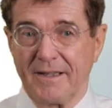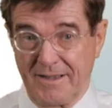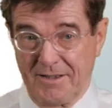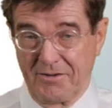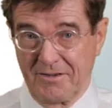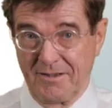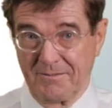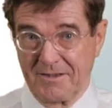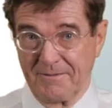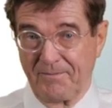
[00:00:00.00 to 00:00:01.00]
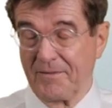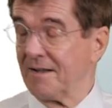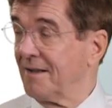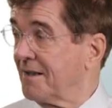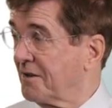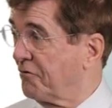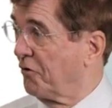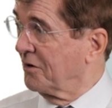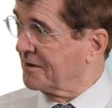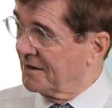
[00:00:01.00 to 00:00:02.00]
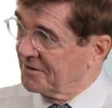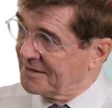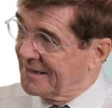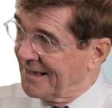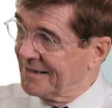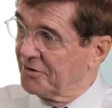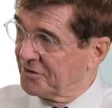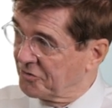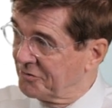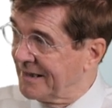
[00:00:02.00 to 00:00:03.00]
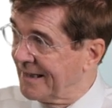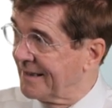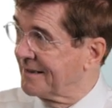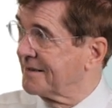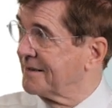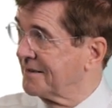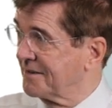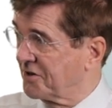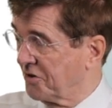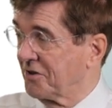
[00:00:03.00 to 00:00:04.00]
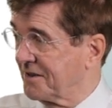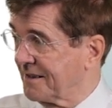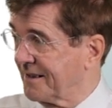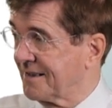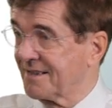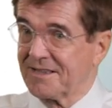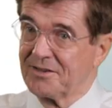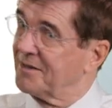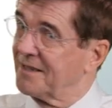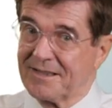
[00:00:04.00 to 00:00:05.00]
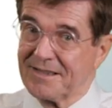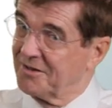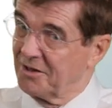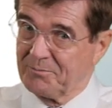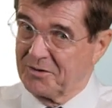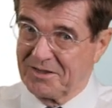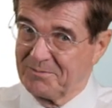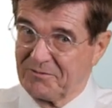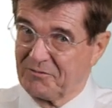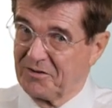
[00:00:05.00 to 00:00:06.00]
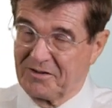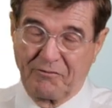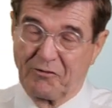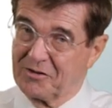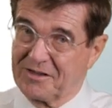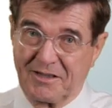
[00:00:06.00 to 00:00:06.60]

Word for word: And now it comes. The fault current cannot re-enter the source again, so it is not possible for the fault